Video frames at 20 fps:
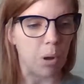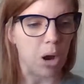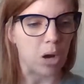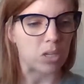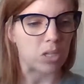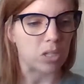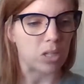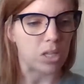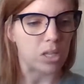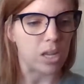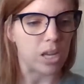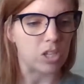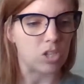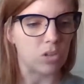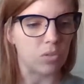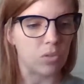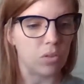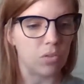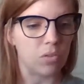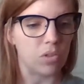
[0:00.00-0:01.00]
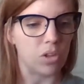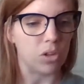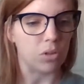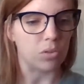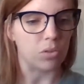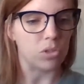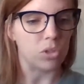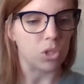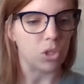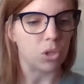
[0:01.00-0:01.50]
parked at the edge of the
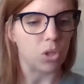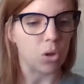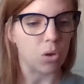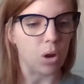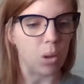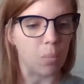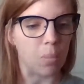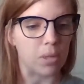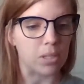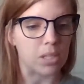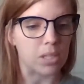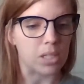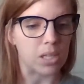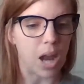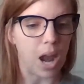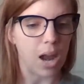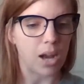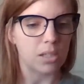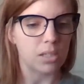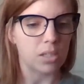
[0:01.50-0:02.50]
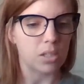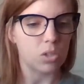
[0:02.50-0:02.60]
field to load up on snacks